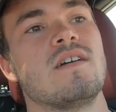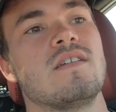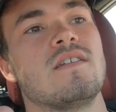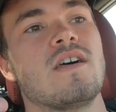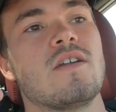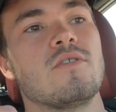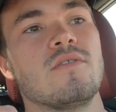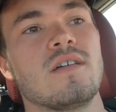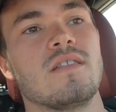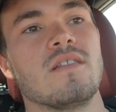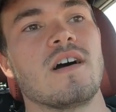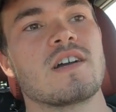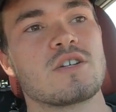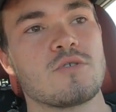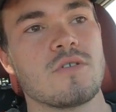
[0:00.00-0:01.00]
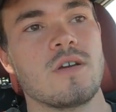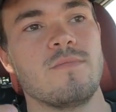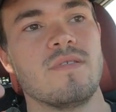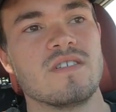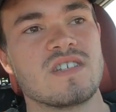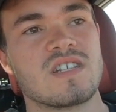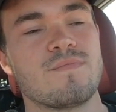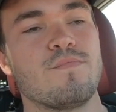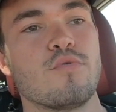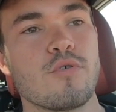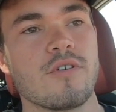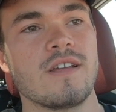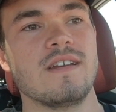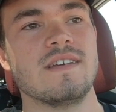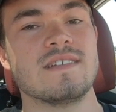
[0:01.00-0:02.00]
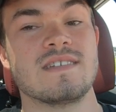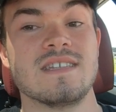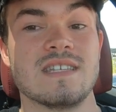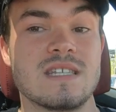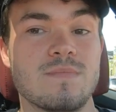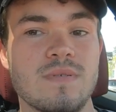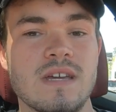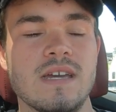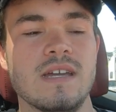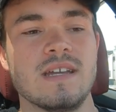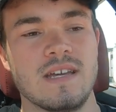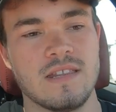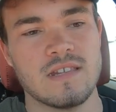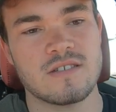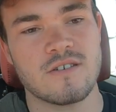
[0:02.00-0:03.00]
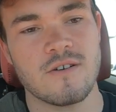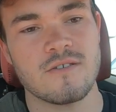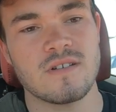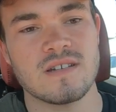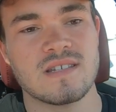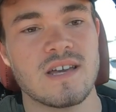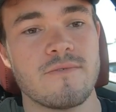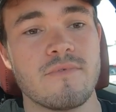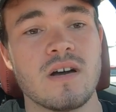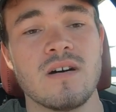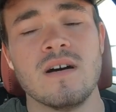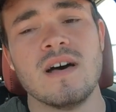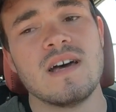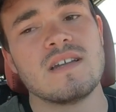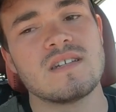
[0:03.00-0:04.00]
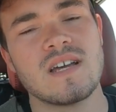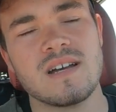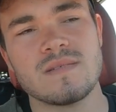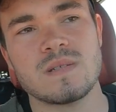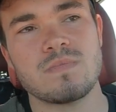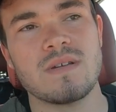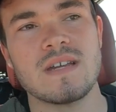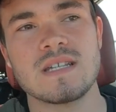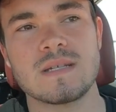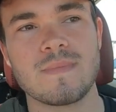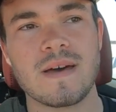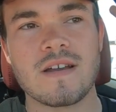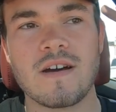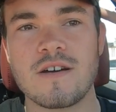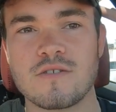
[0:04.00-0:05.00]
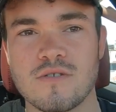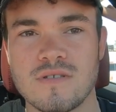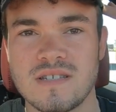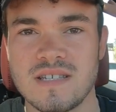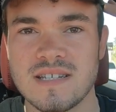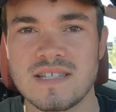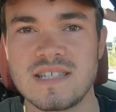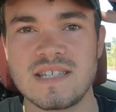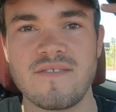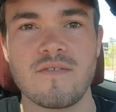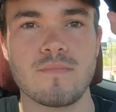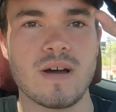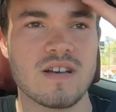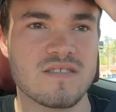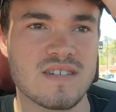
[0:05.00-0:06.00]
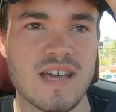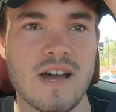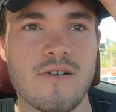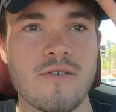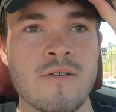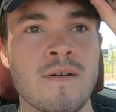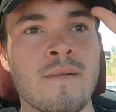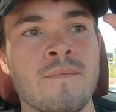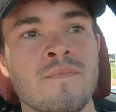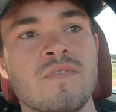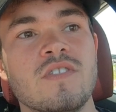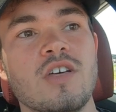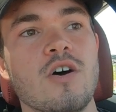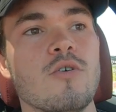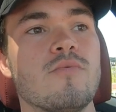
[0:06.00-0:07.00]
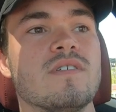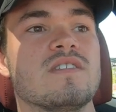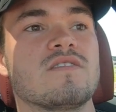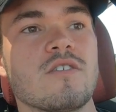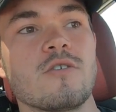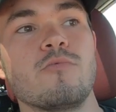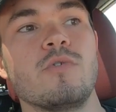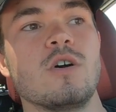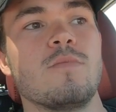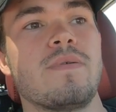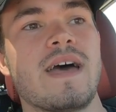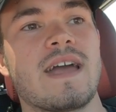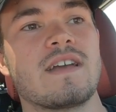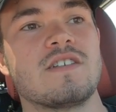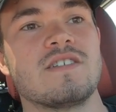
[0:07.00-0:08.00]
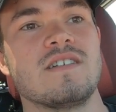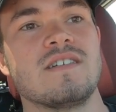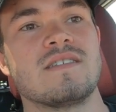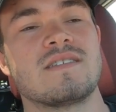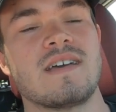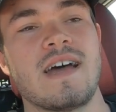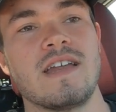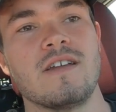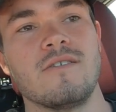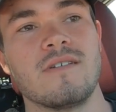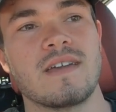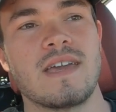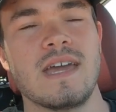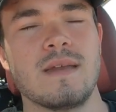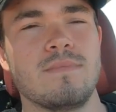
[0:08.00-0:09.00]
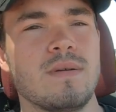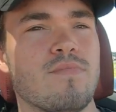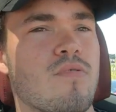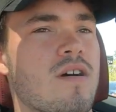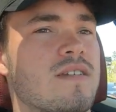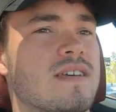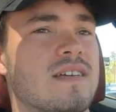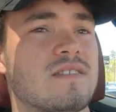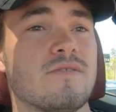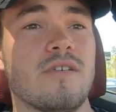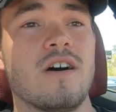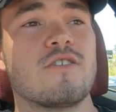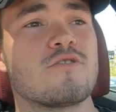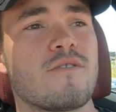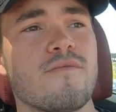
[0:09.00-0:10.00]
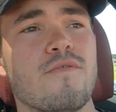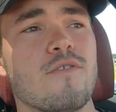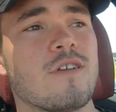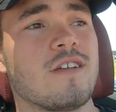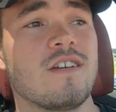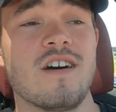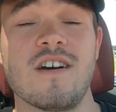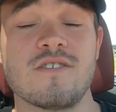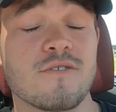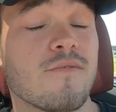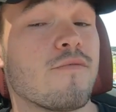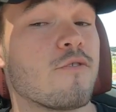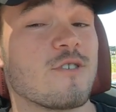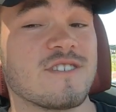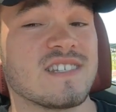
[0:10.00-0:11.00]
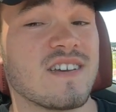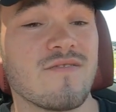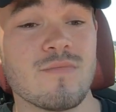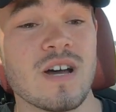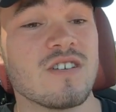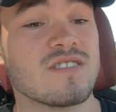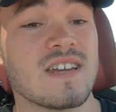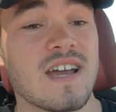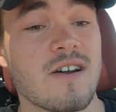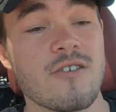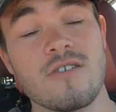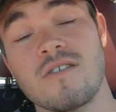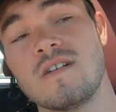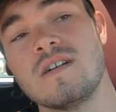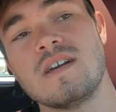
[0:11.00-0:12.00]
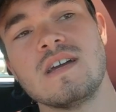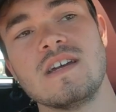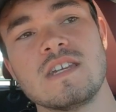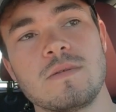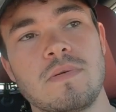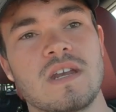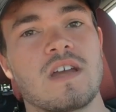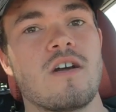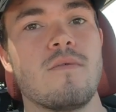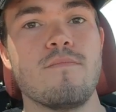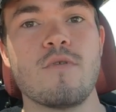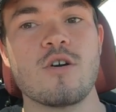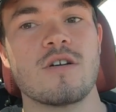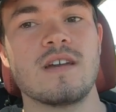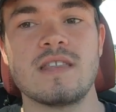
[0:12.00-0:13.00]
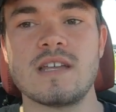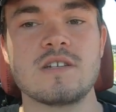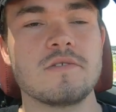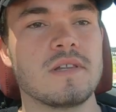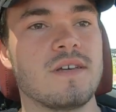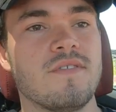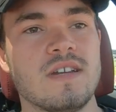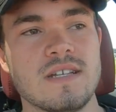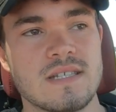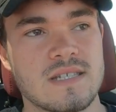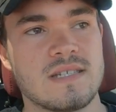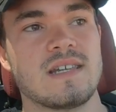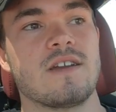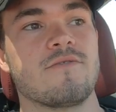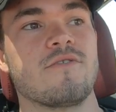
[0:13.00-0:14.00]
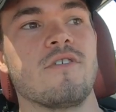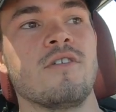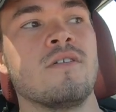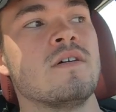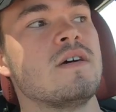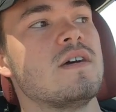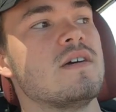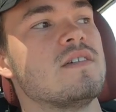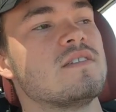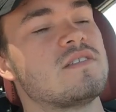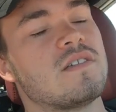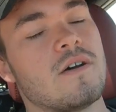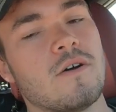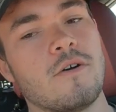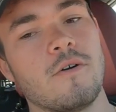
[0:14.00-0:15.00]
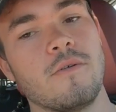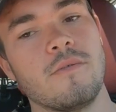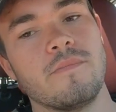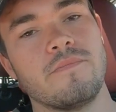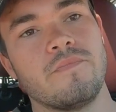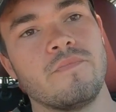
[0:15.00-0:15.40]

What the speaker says: not only luxury but sportiness and speed, and this car does that well. Top speed is about 167 miles an hour, though with certain wheel packages I know it can be brought down to 140 and 147 miles an hour depending on market that you live in, etc. So